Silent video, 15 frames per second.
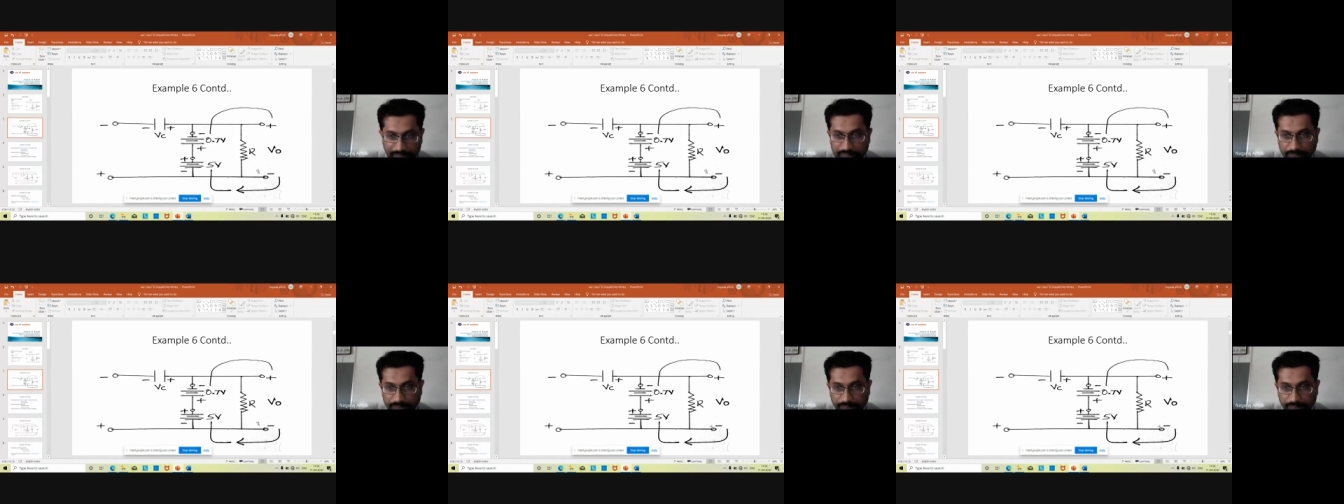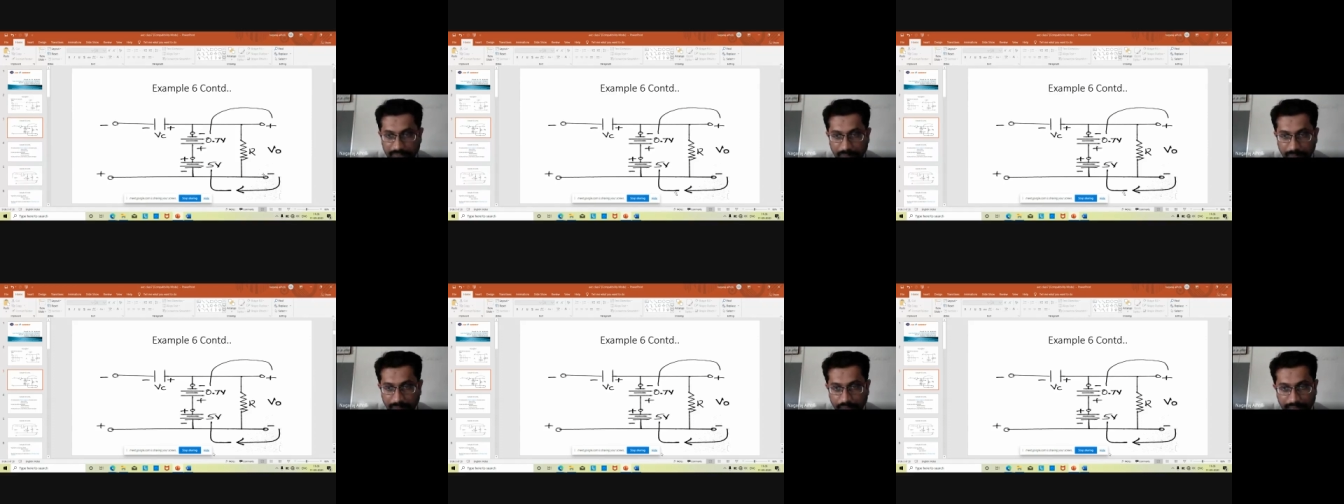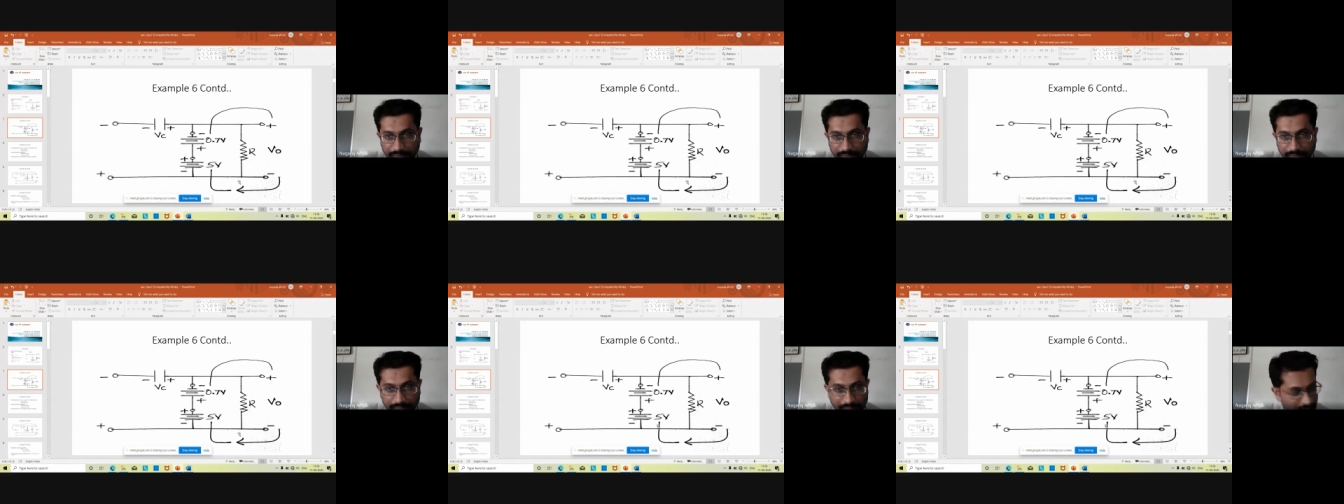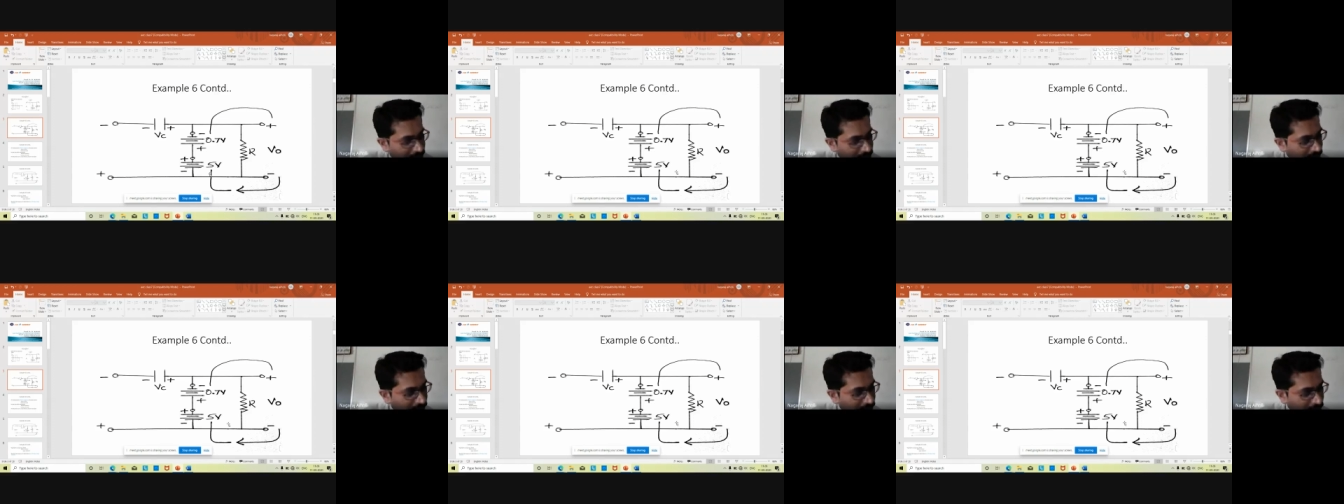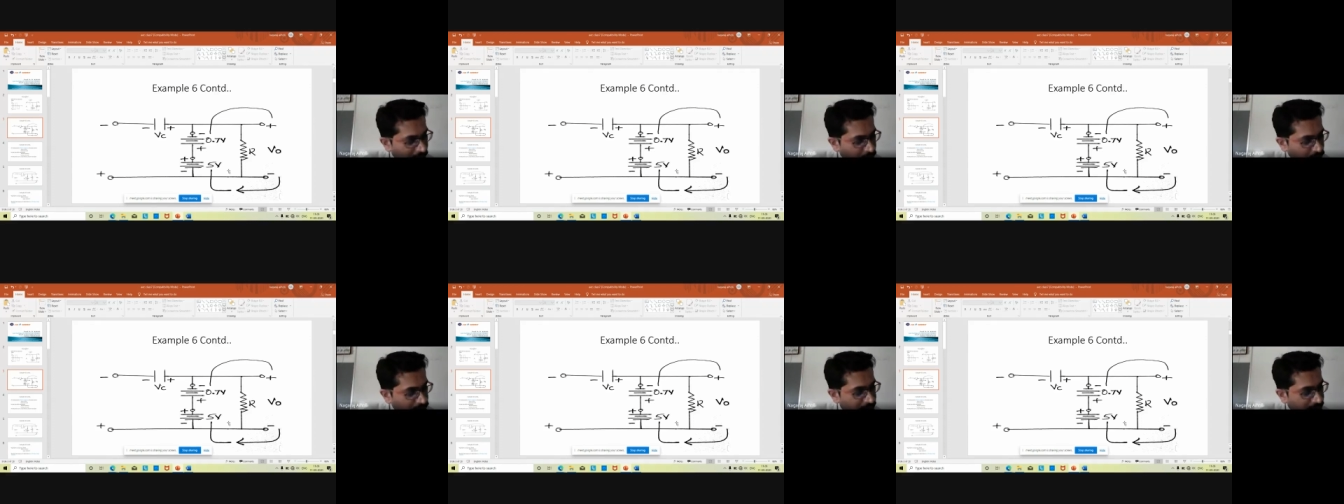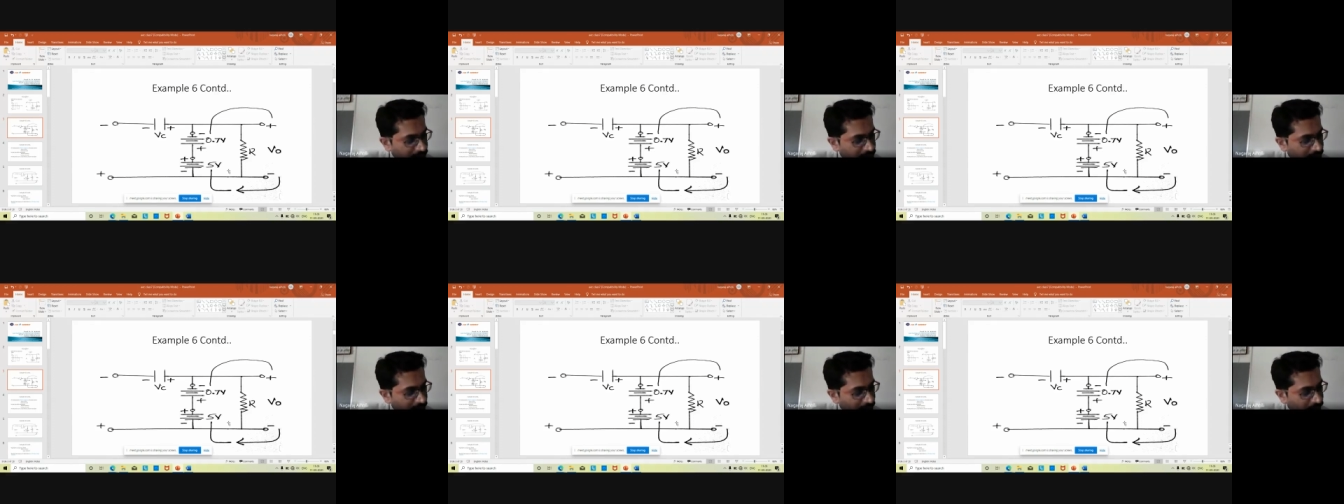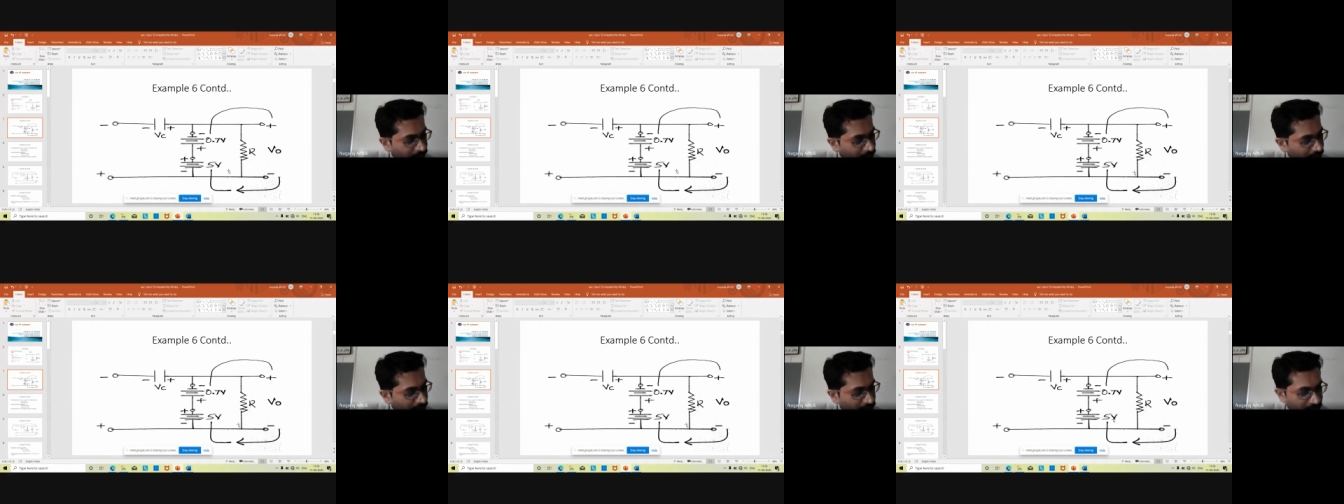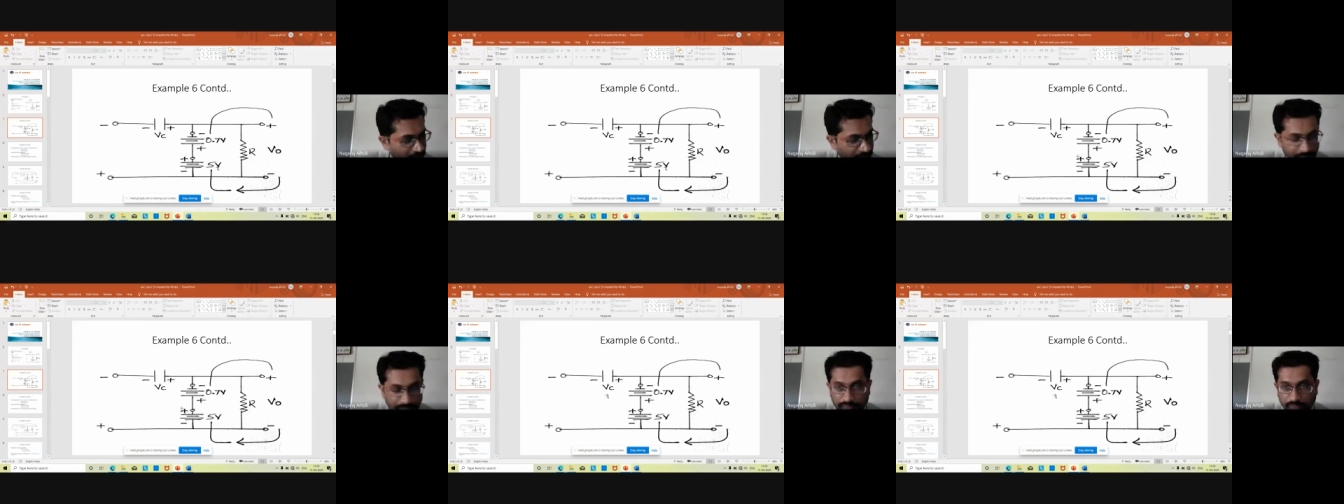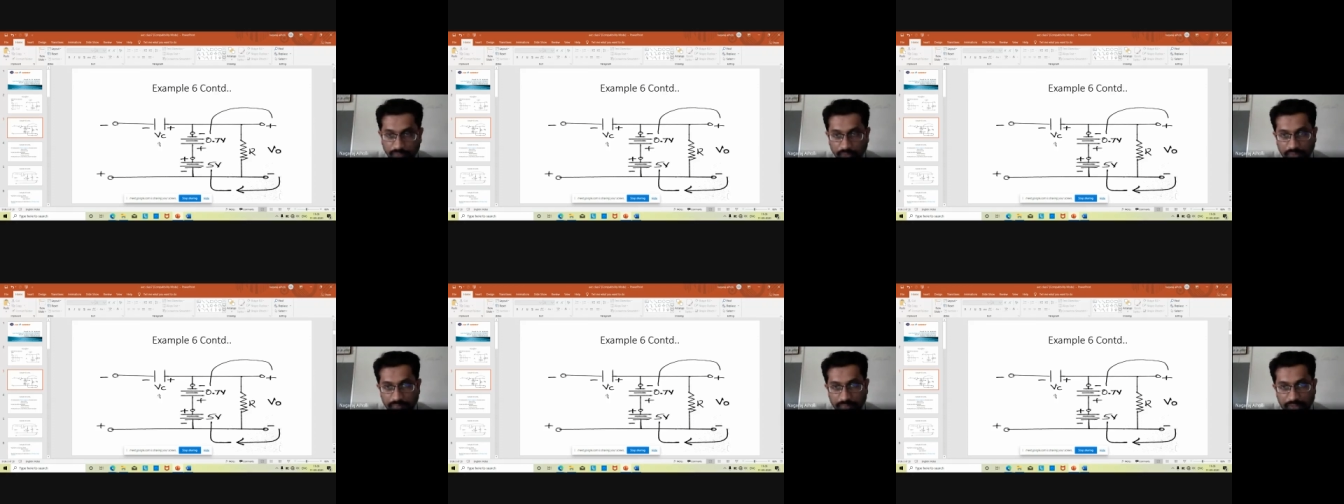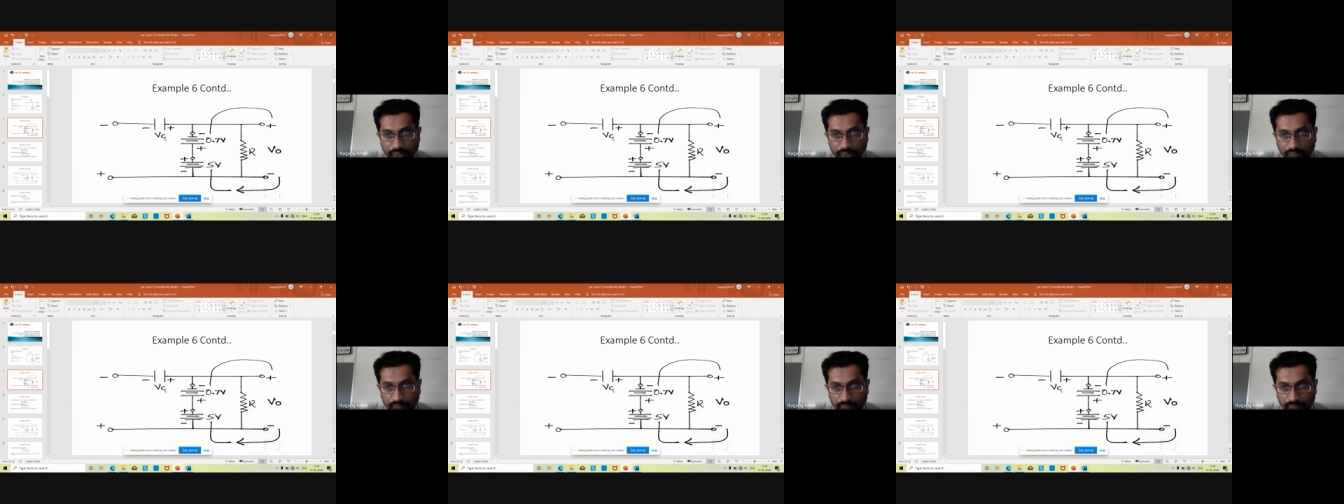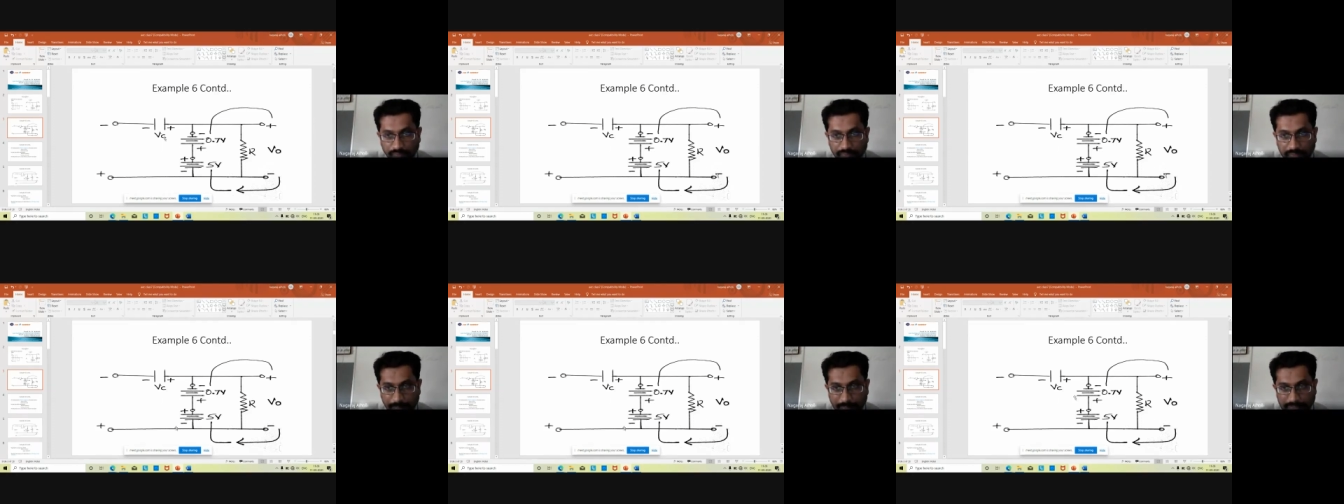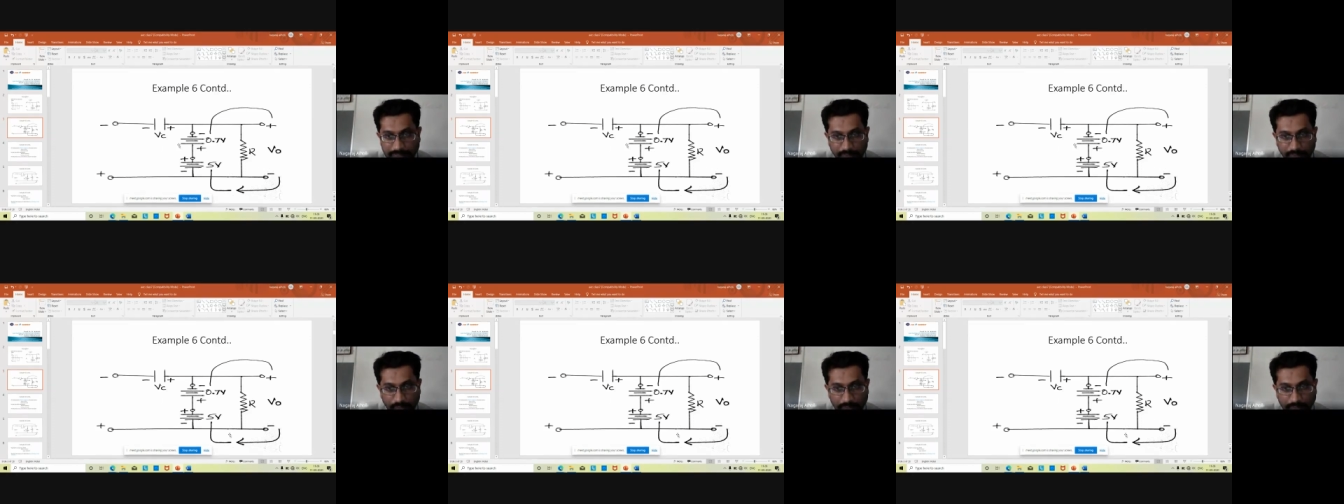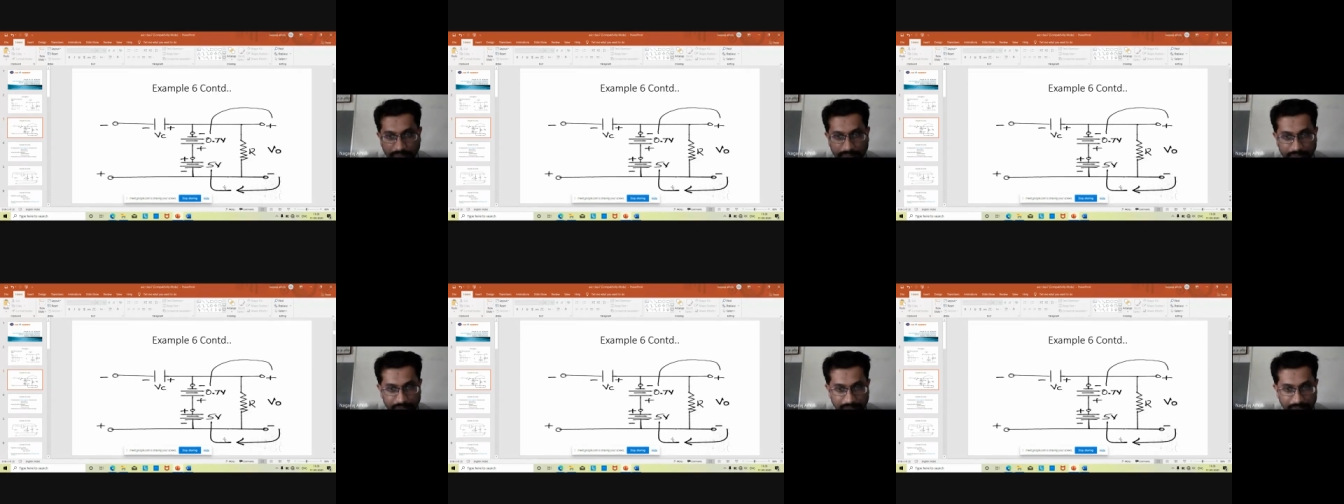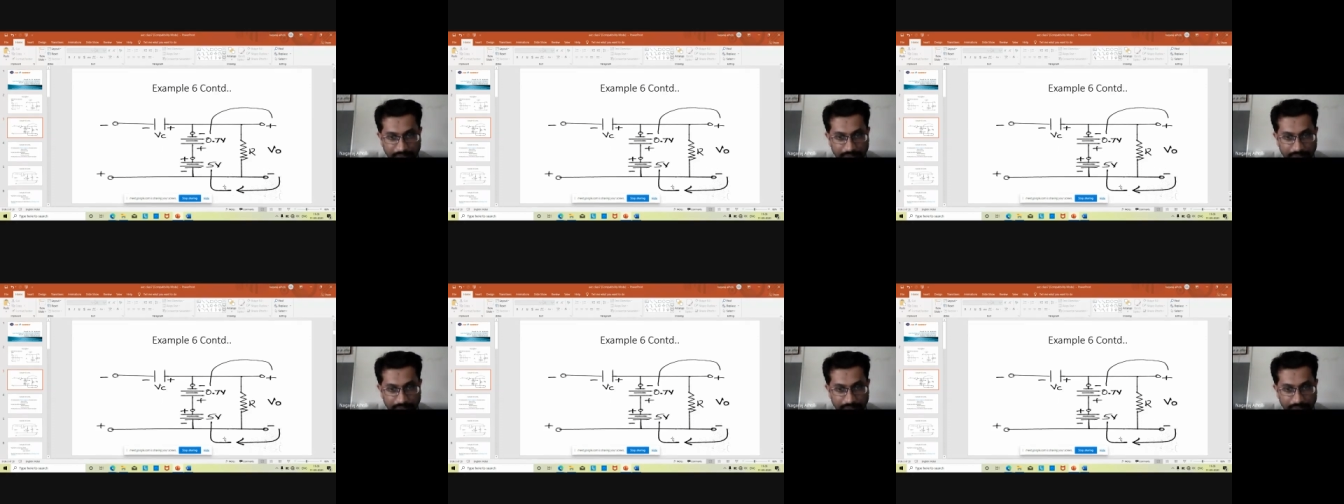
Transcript: Next, we'll come to the input section. Uh, we found the value of capacitor voltage